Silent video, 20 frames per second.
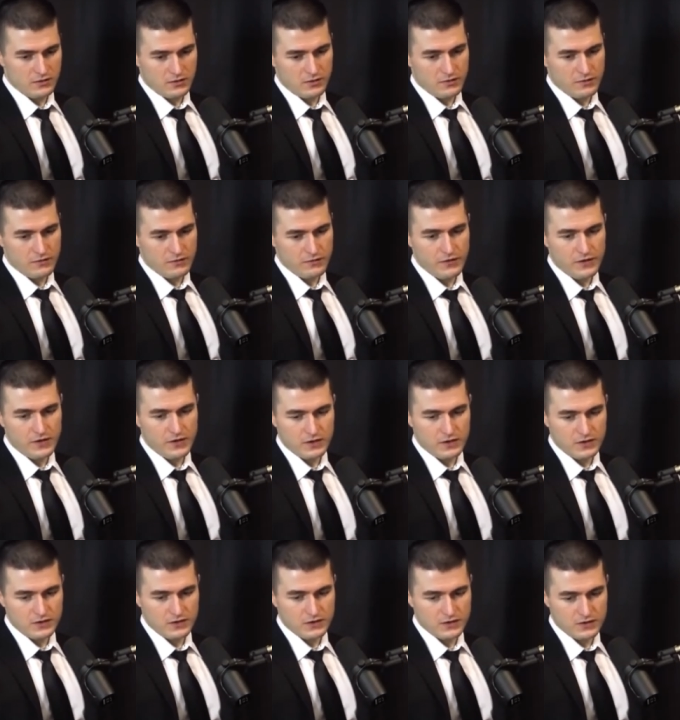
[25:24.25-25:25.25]

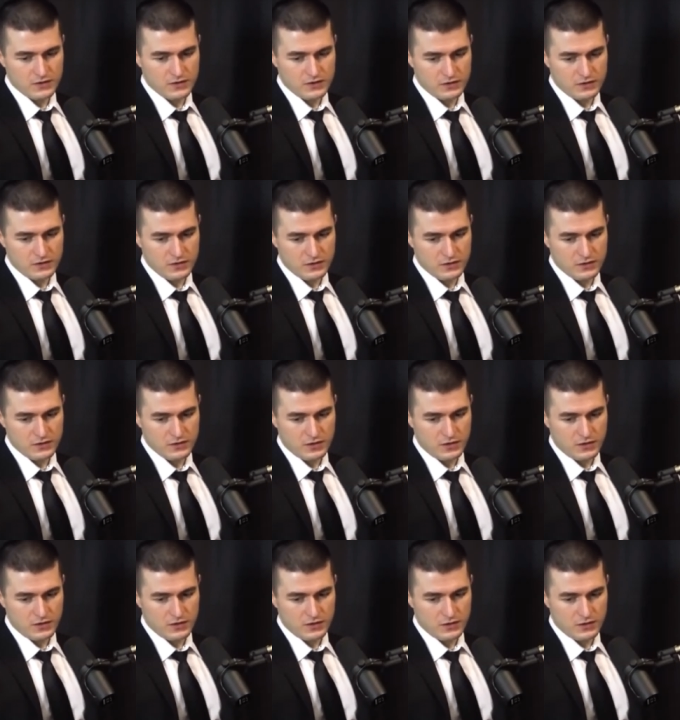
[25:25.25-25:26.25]
fear is is
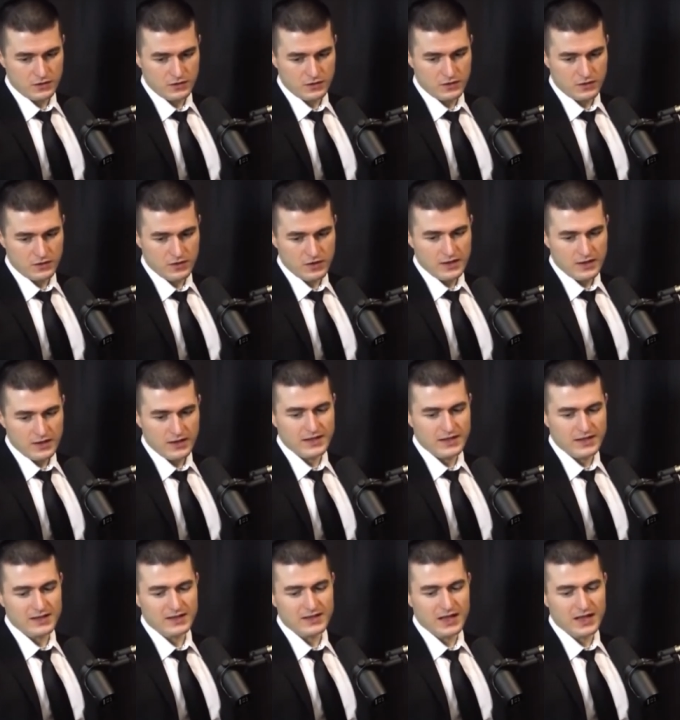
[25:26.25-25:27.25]
uh
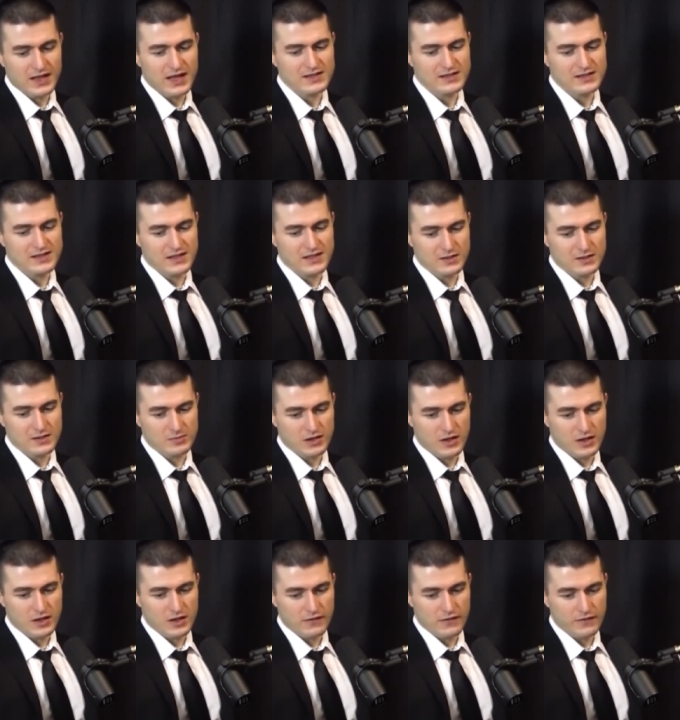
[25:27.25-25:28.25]
like not saying
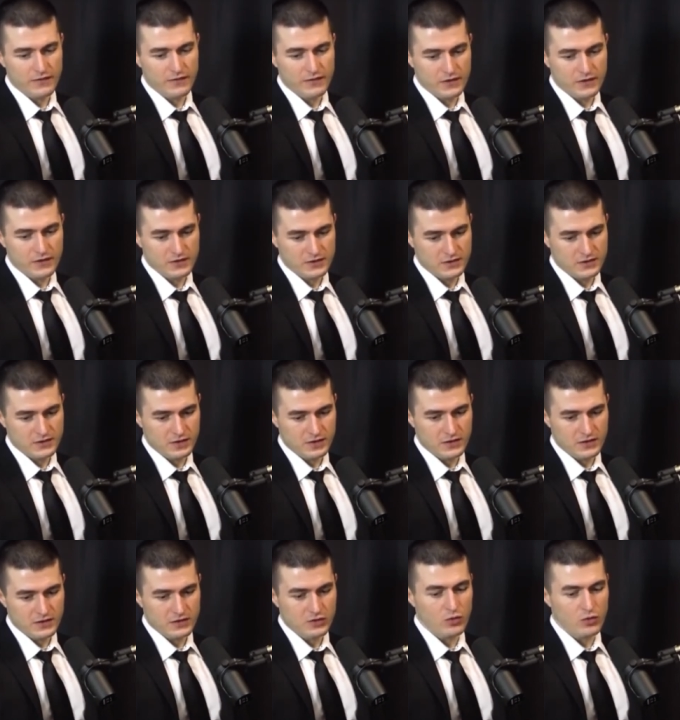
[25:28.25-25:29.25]
something out of fear is
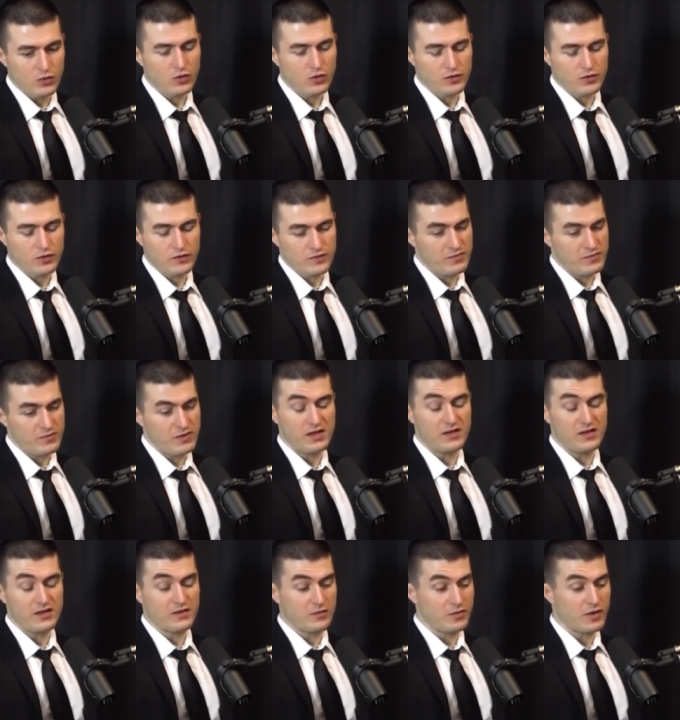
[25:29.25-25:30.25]
at the core of the,
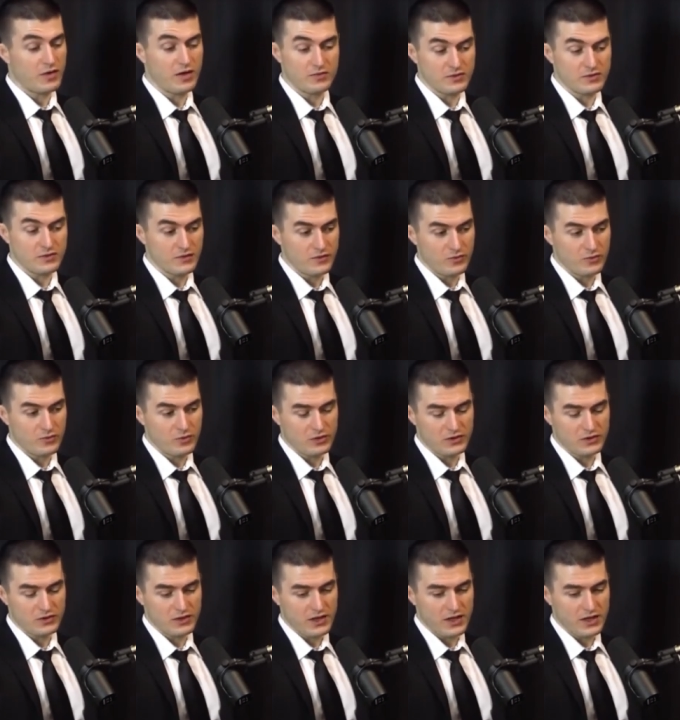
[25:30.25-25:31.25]
many of the problems of the
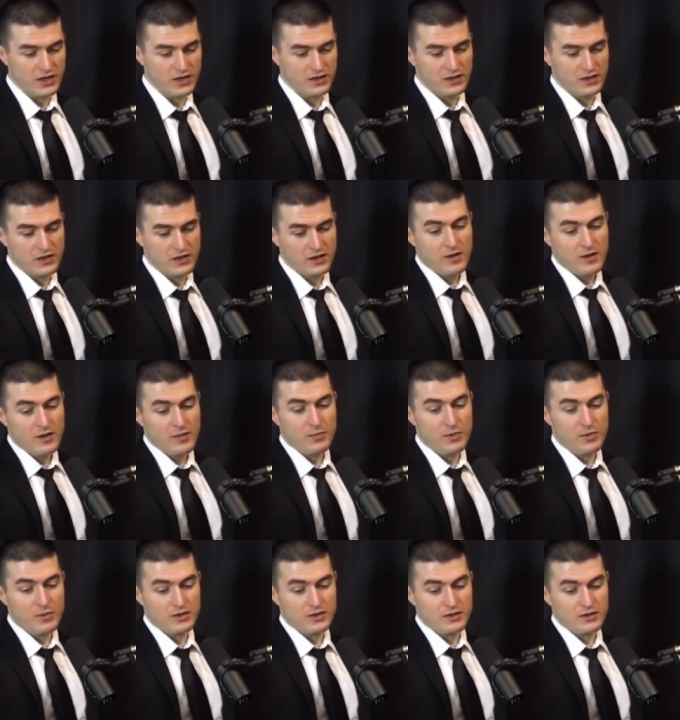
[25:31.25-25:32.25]
world today.
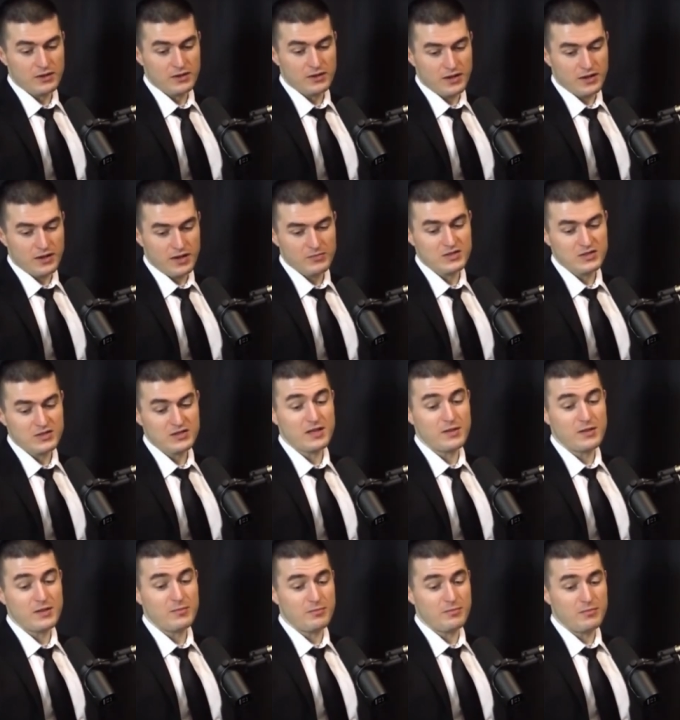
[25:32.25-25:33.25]
But I'm just
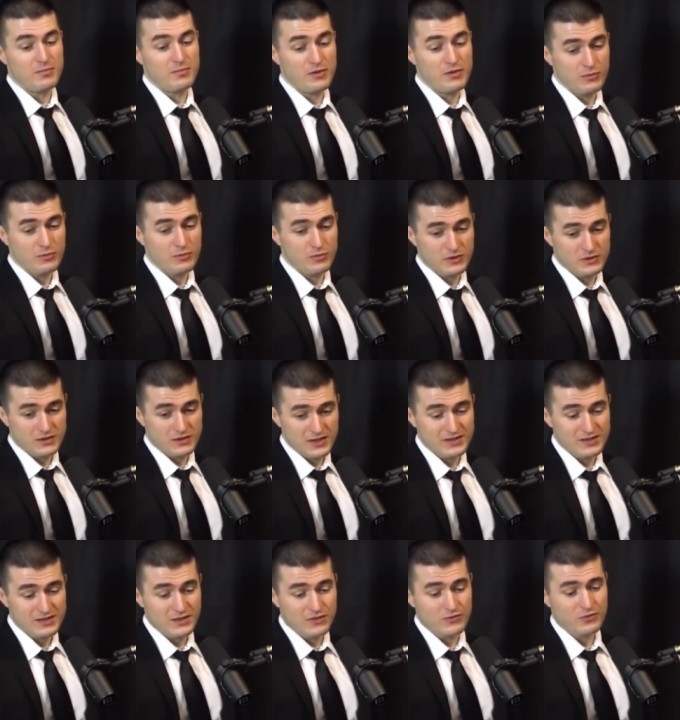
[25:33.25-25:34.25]
saying be
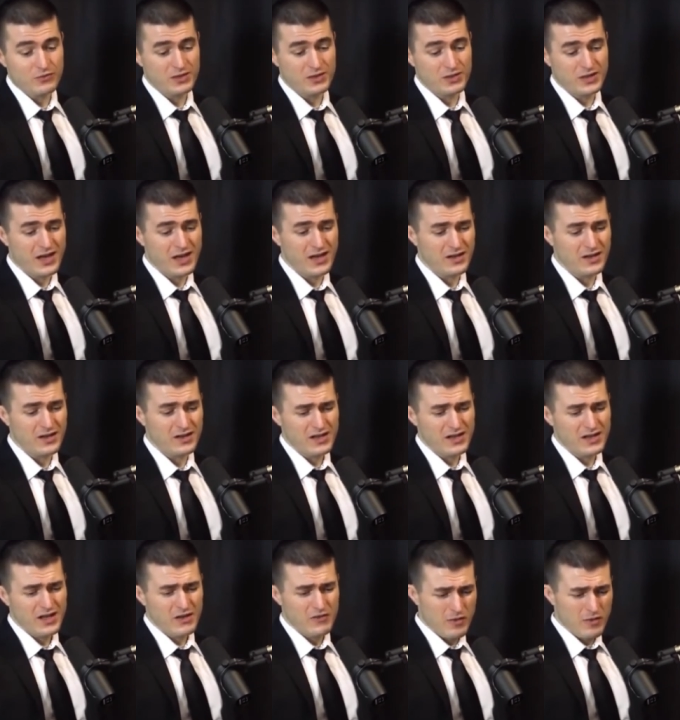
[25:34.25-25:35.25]
say stuff with care.
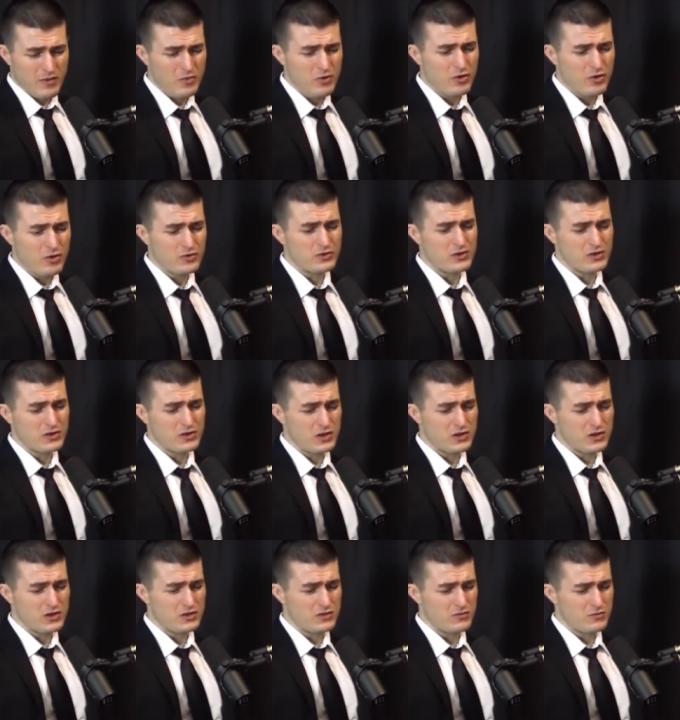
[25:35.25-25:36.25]
If I'm going to
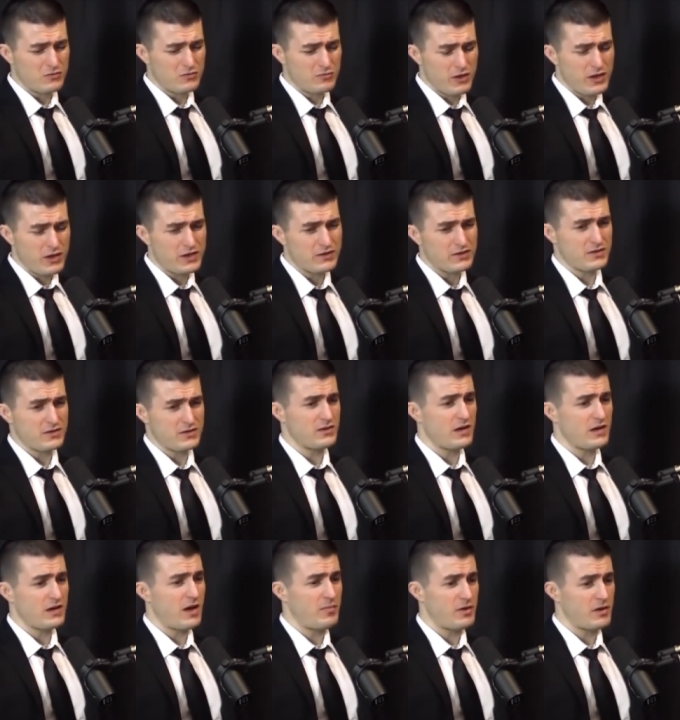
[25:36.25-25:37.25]
touch race as a
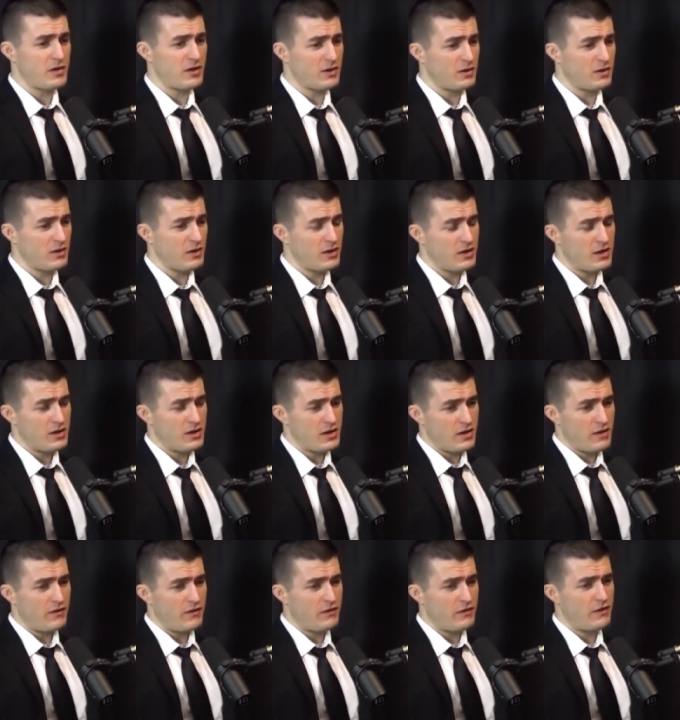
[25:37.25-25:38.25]
topic,
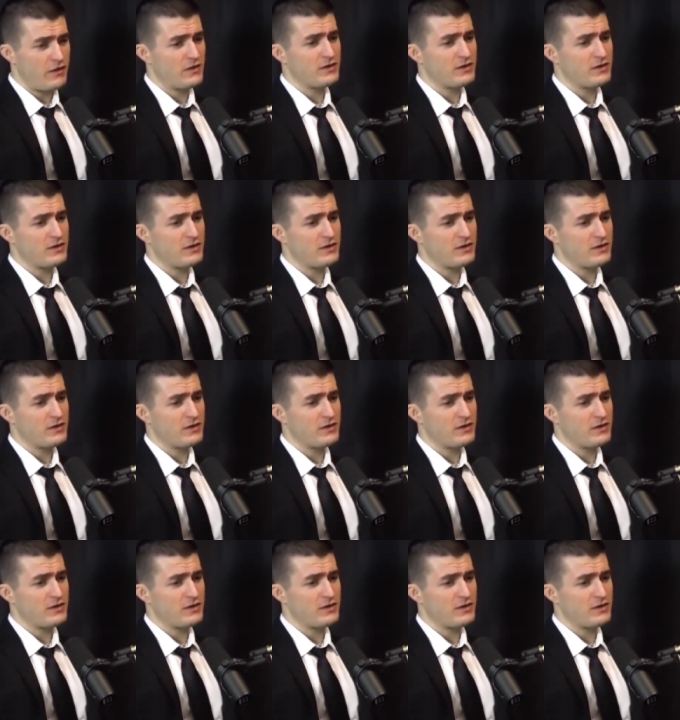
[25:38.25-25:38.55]
it feels